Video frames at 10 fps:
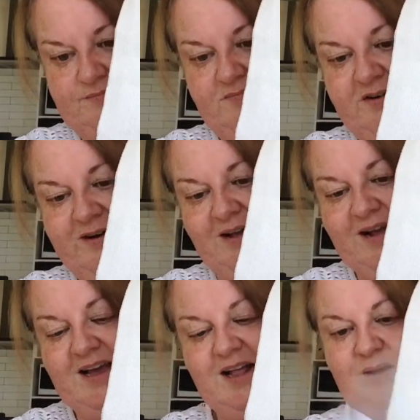very light
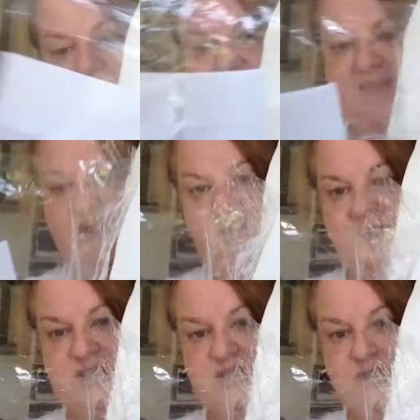colour. What was that,
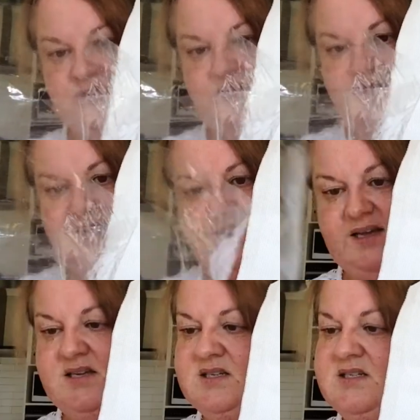
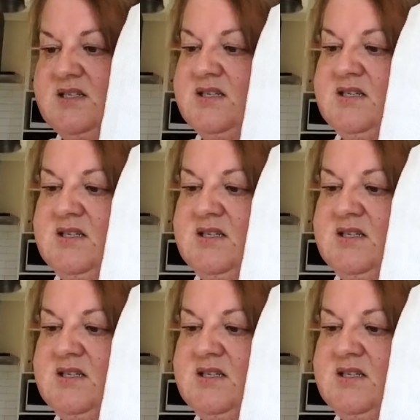928?